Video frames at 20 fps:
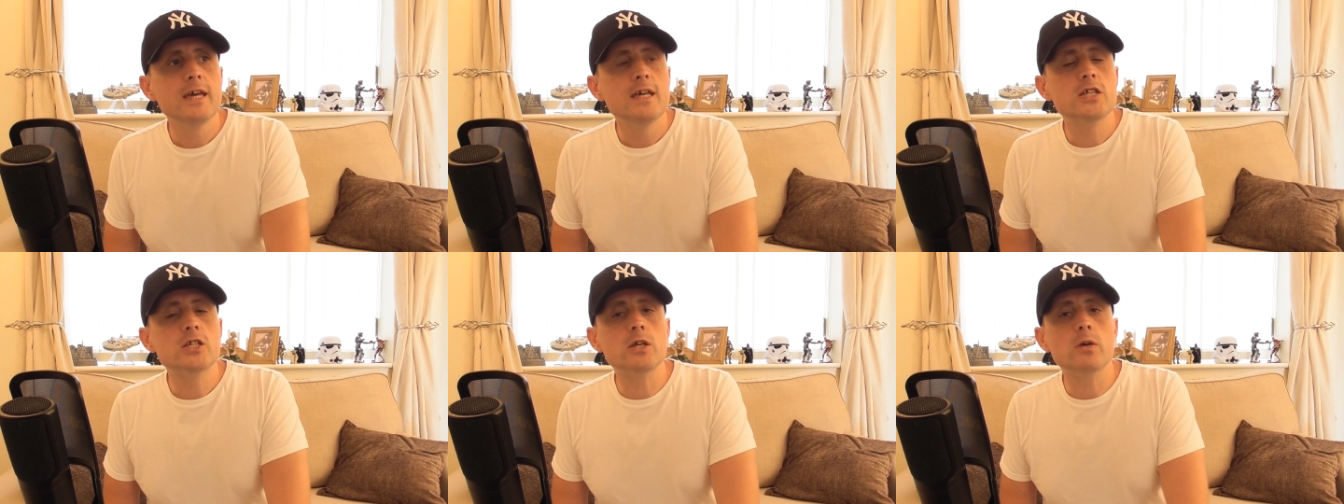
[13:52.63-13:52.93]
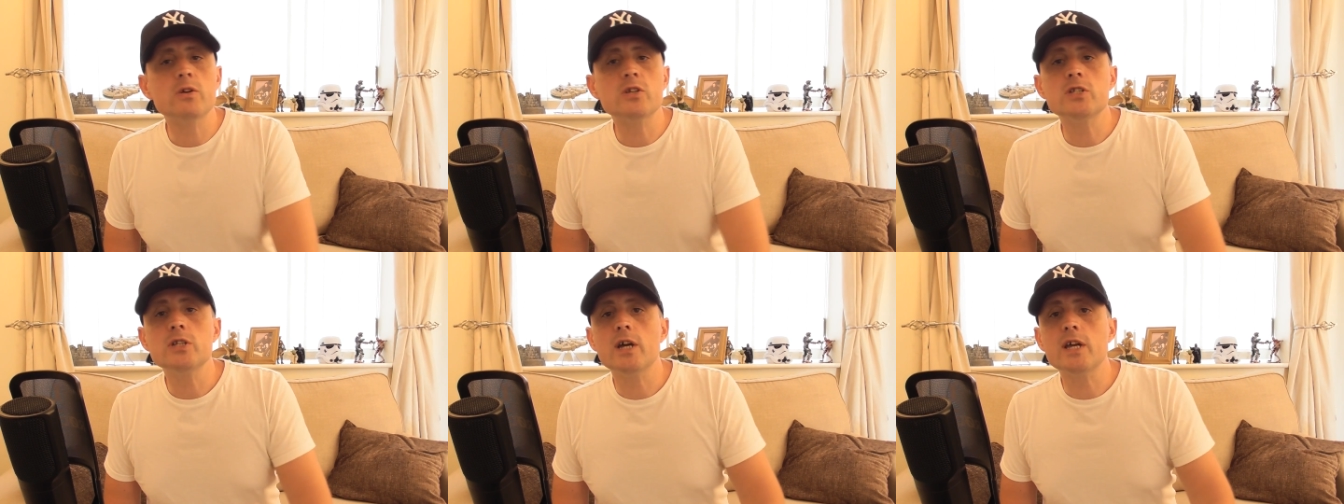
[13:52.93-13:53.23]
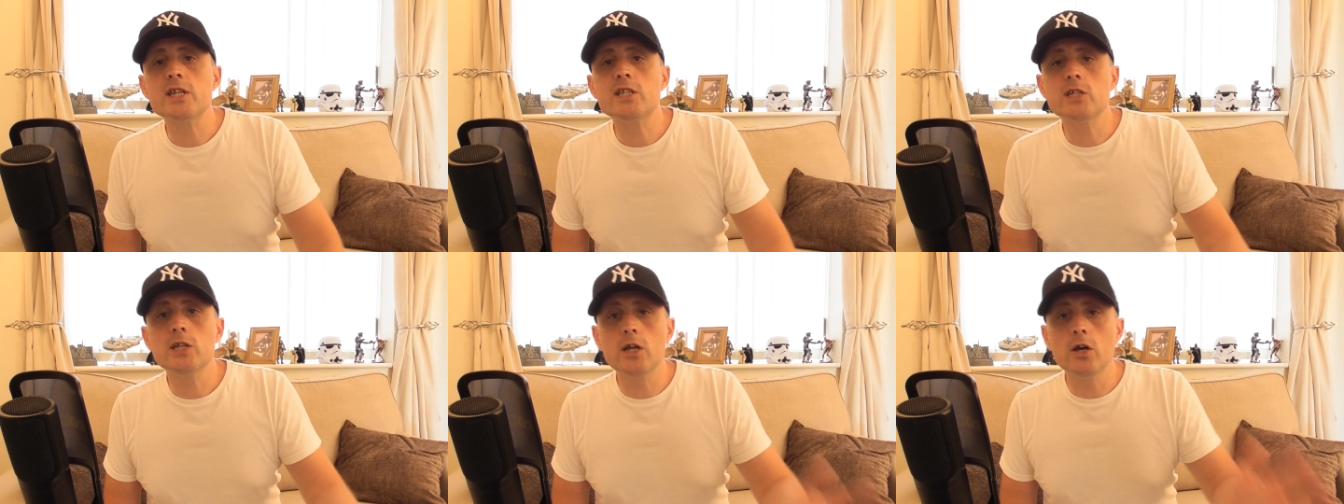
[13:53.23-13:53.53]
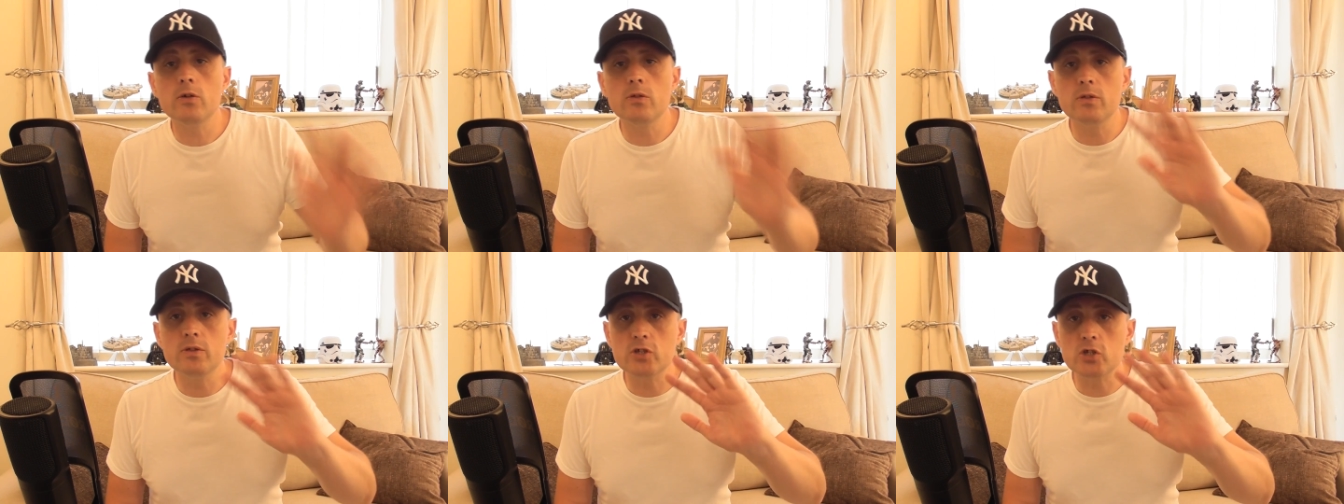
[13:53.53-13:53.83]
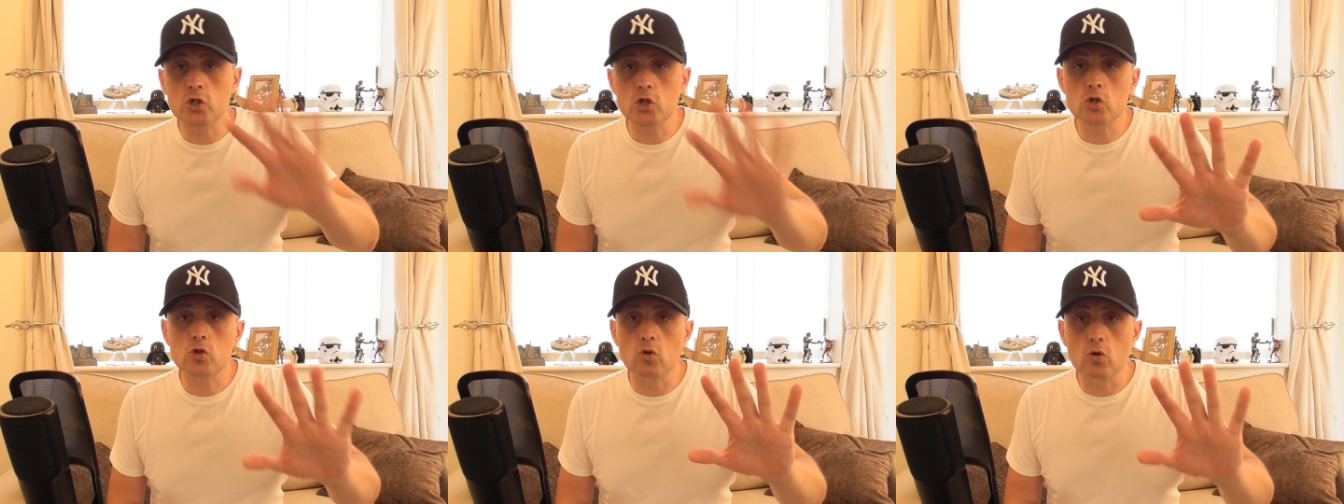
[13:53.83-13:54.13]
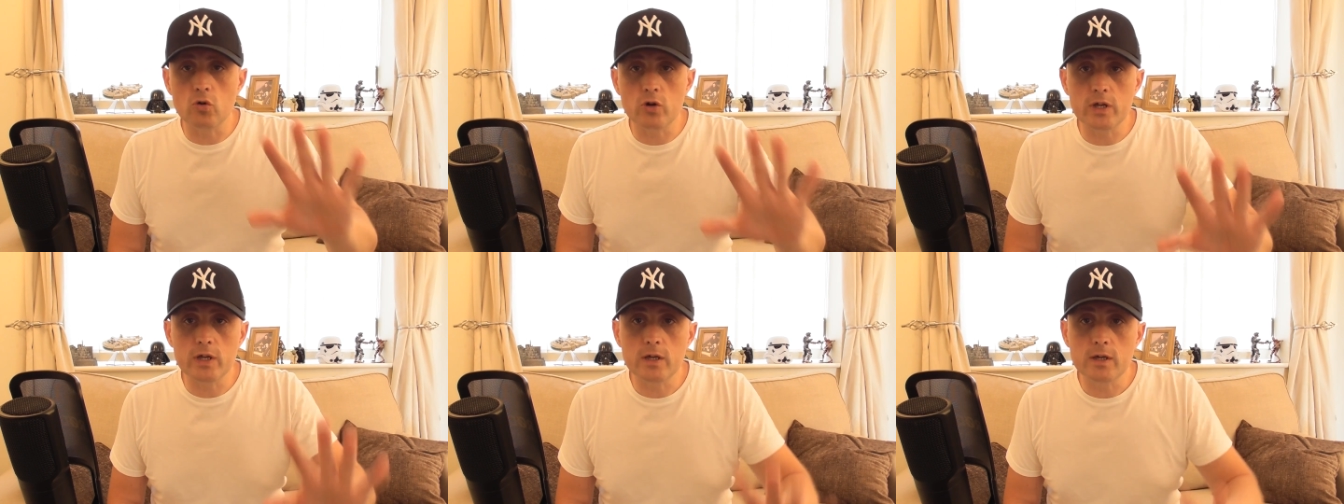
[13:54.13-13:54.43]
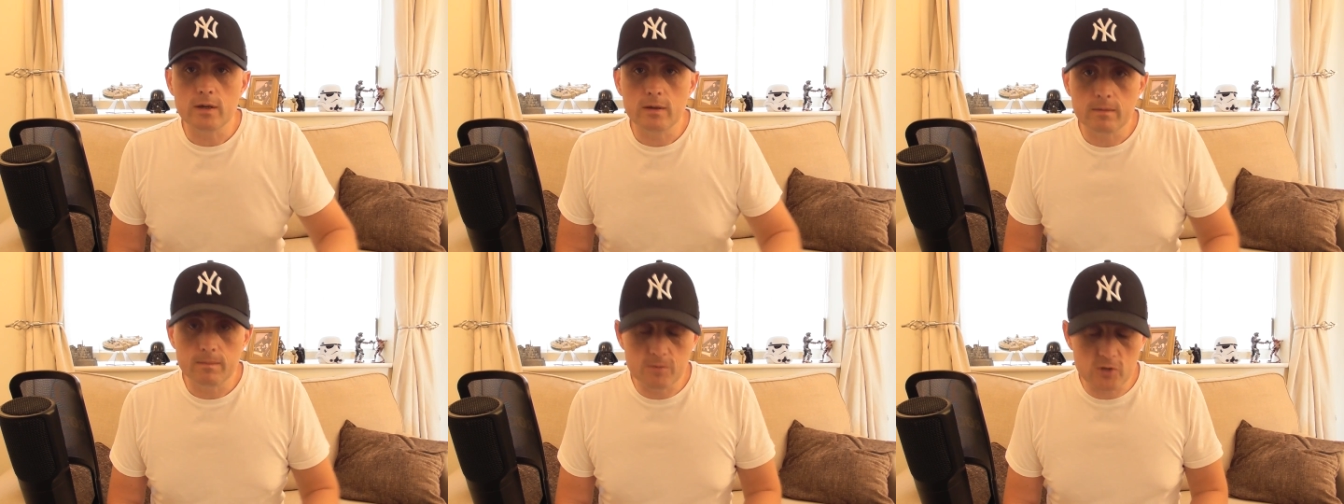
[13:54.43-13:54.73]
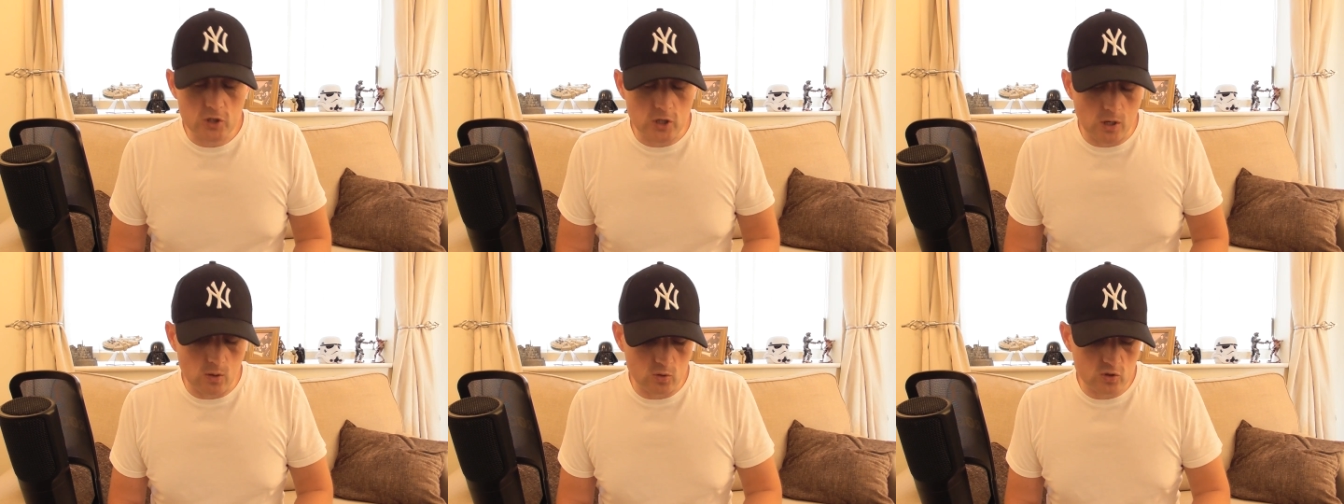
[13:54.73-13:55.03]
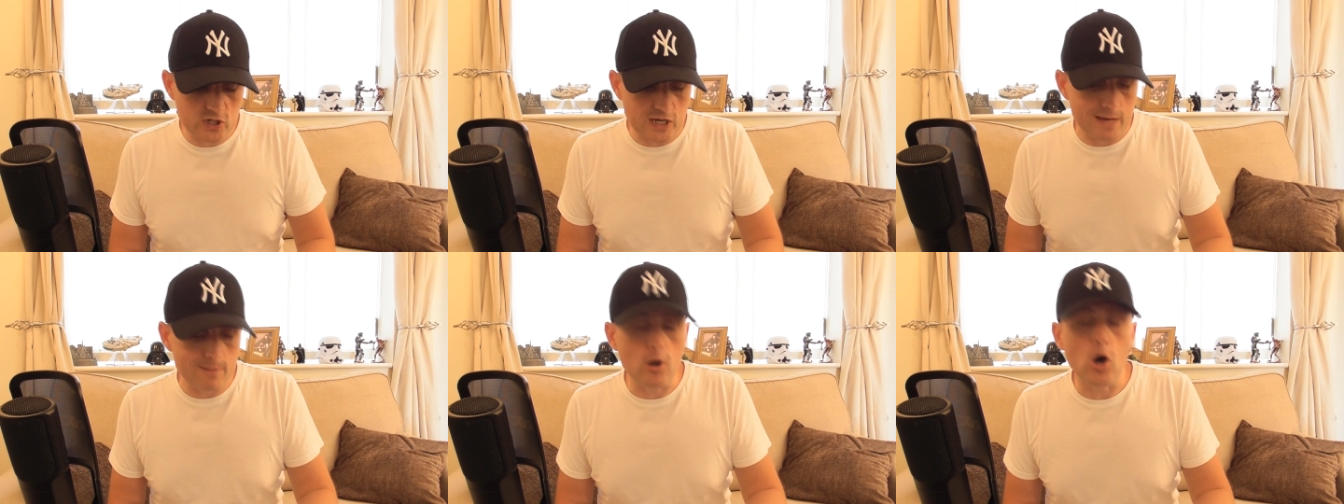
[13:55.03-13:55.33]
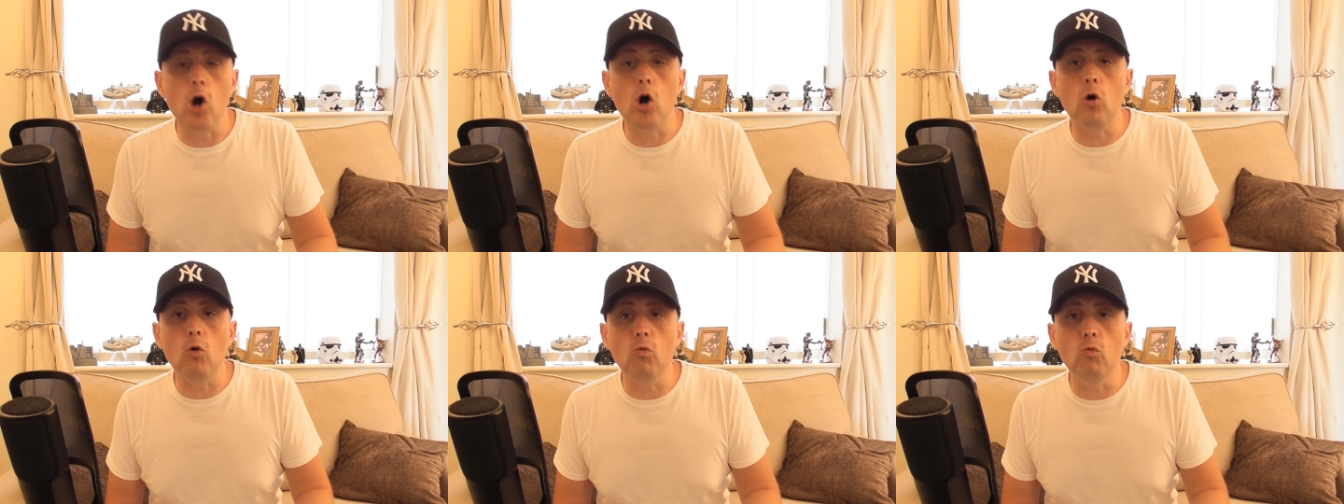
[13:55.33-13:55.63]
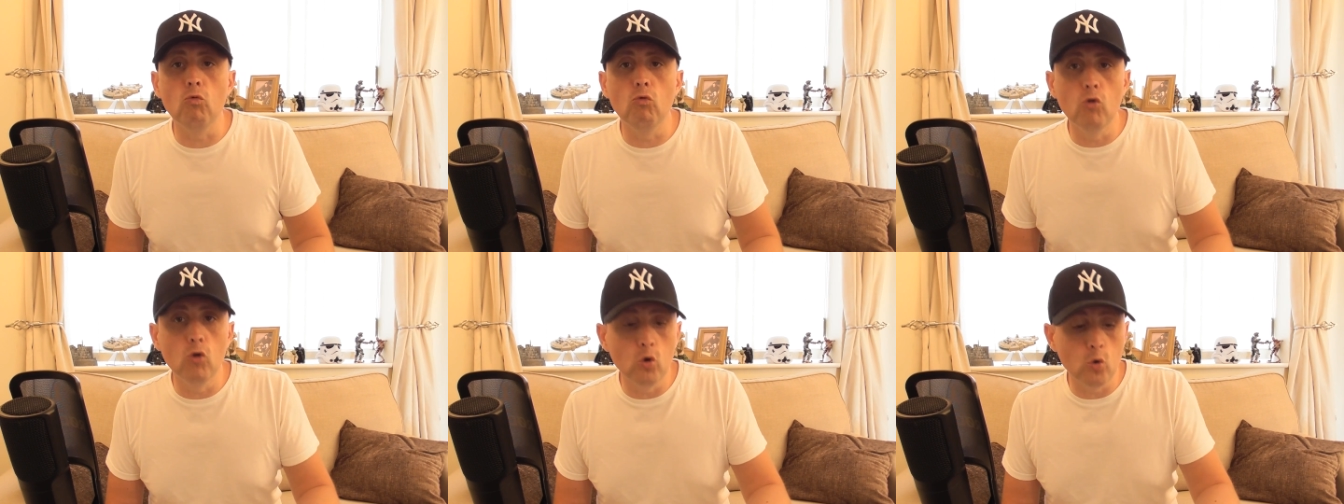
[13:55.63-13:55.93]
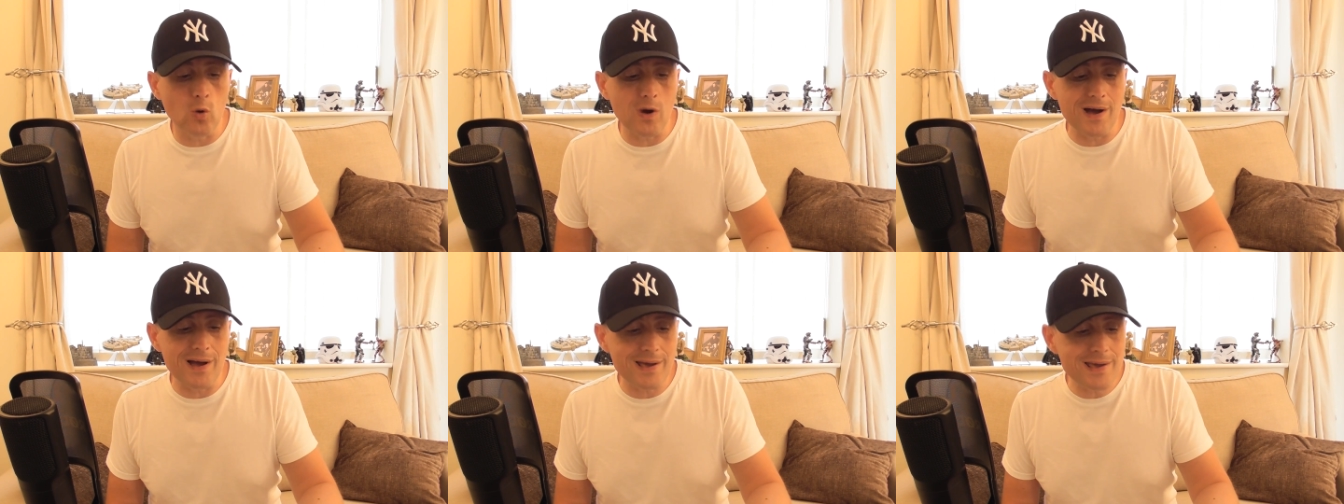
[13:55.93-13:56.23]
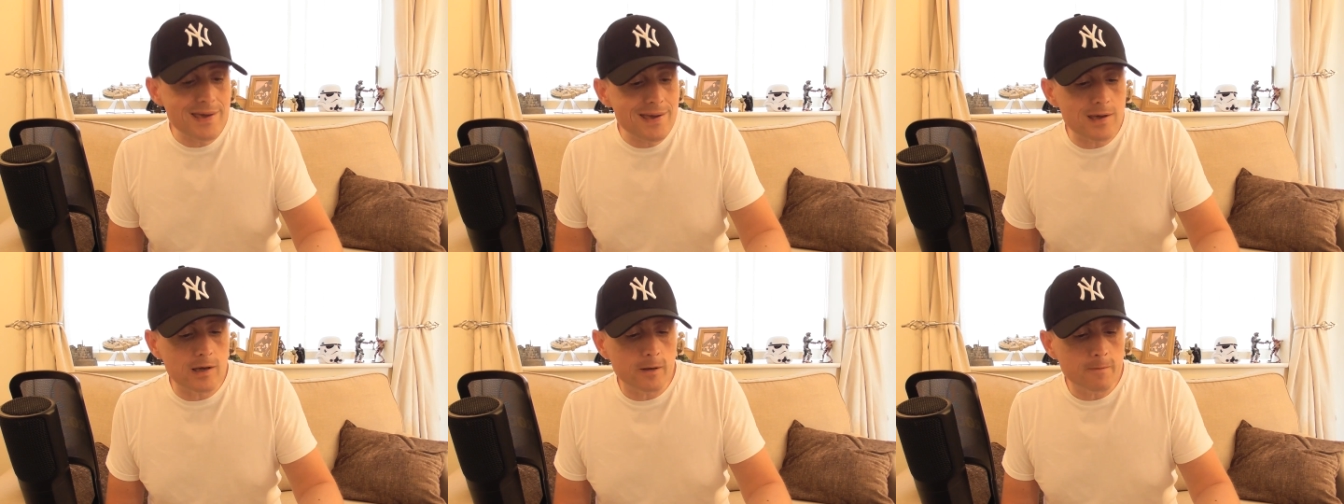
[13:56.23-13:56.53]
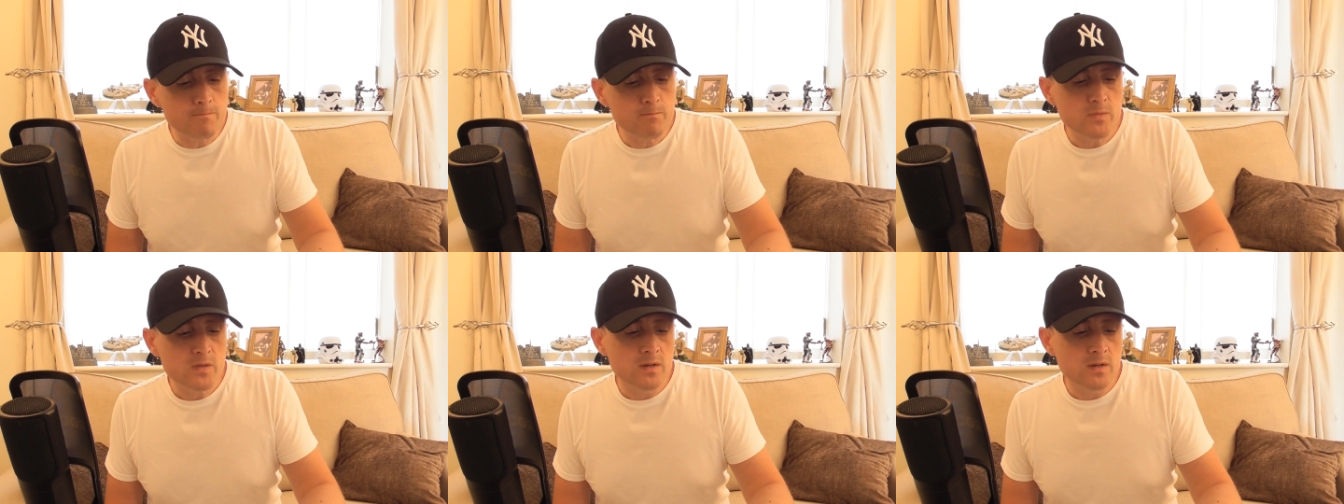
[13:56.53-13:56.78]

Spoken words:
So it's nice to know that there's a Star Wars game on the way.